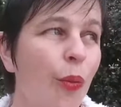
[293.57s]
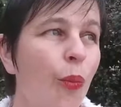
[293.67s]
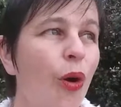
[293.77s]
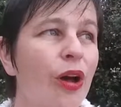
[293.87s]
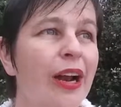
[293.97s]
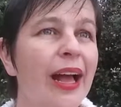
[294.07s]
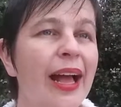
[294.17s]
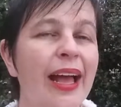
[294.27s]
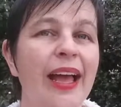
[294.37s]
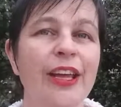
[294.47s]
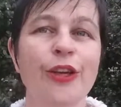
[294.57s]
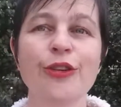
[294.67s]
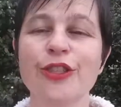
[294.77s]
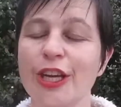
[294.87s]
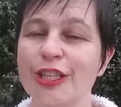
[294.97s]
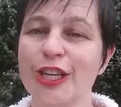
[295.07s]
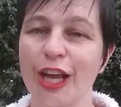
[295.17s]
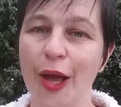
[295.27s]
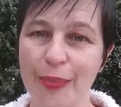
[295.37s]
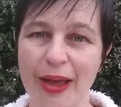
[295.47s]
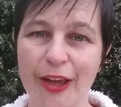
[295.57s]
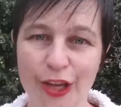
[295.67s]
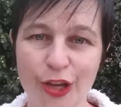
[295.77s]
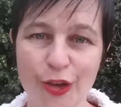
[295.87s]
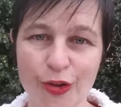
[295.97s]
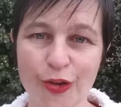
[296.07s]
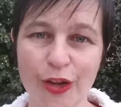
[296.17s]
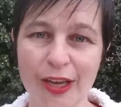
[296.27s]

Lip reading: what are you judging about you,